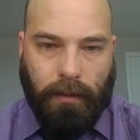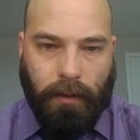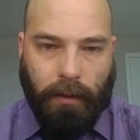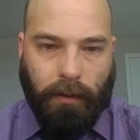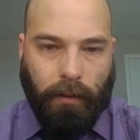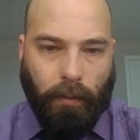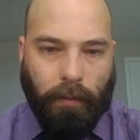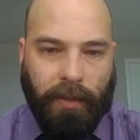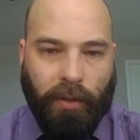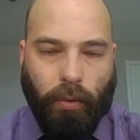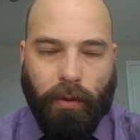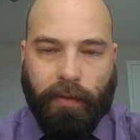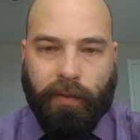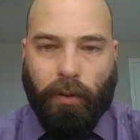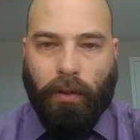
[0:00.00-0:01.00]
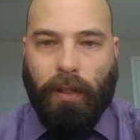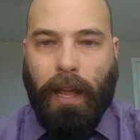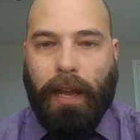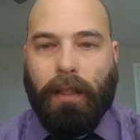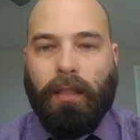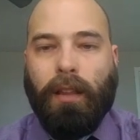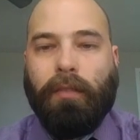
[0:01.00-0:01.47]
This is beautiful.
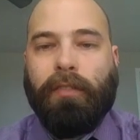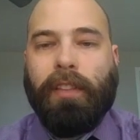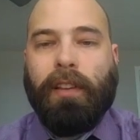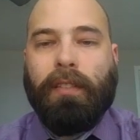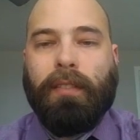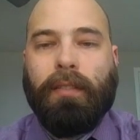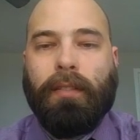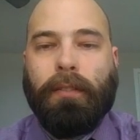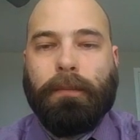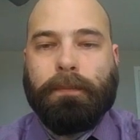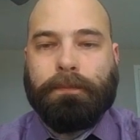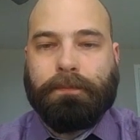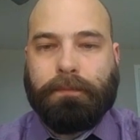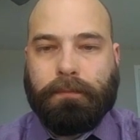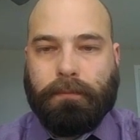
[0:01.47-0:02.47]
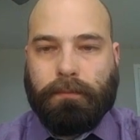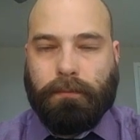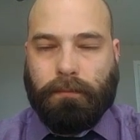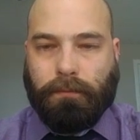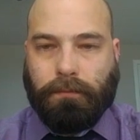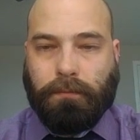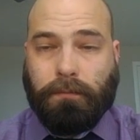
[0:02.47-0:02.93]
I love this.
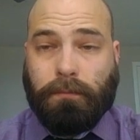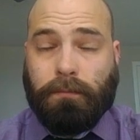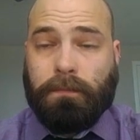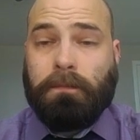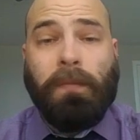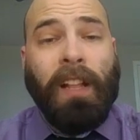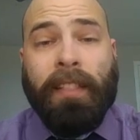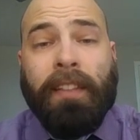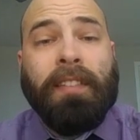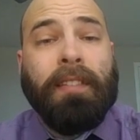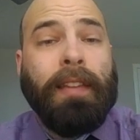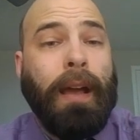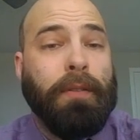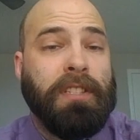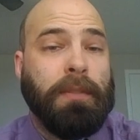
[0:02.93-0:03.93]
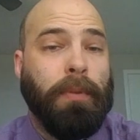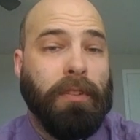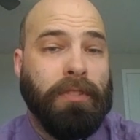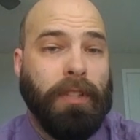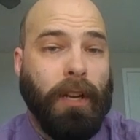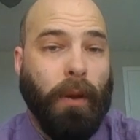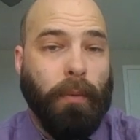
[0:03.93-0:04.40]
This is how it's
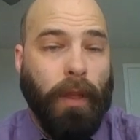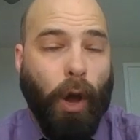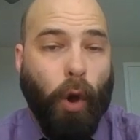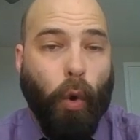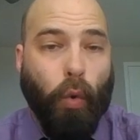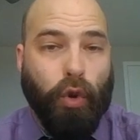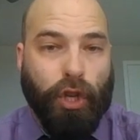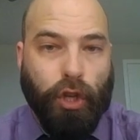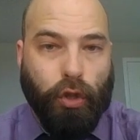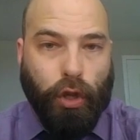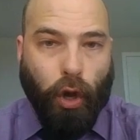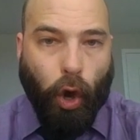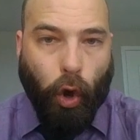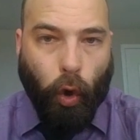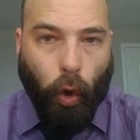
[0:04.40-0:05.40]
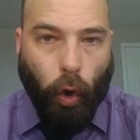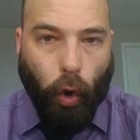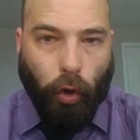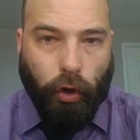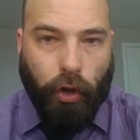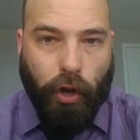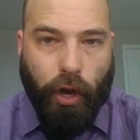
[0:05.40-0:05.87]
supposed to go.
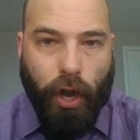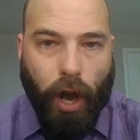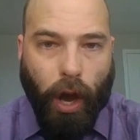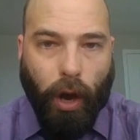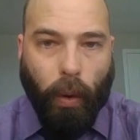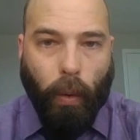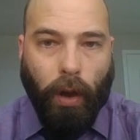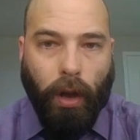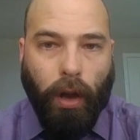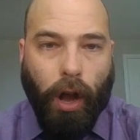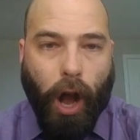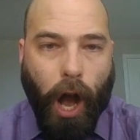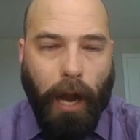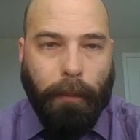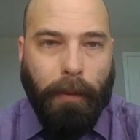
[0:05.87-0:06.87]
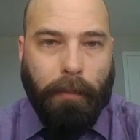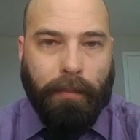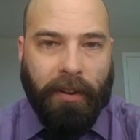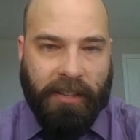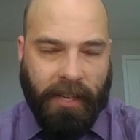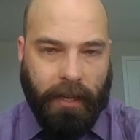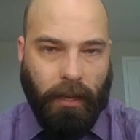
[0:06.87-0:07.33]
Oh no. Ottoman
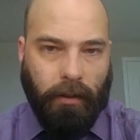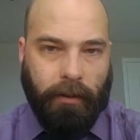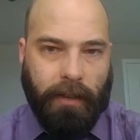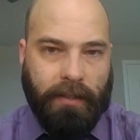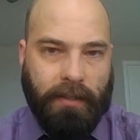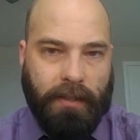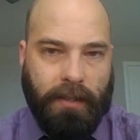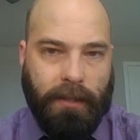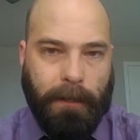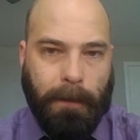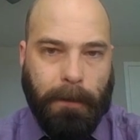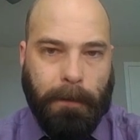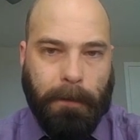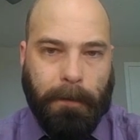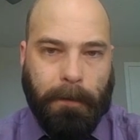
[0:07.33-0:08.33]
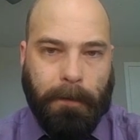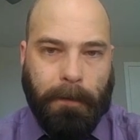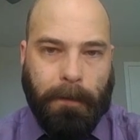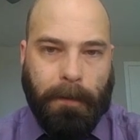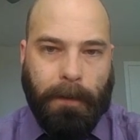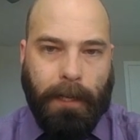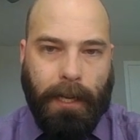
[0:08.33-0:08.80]
particularists.
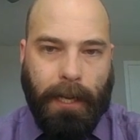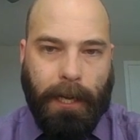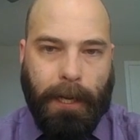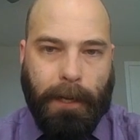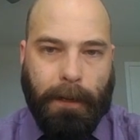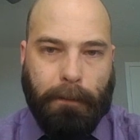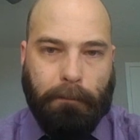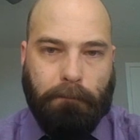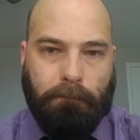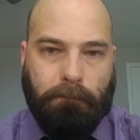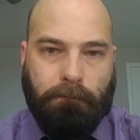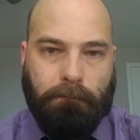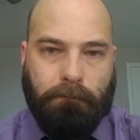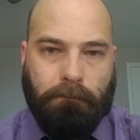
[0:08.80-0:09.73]
Okay,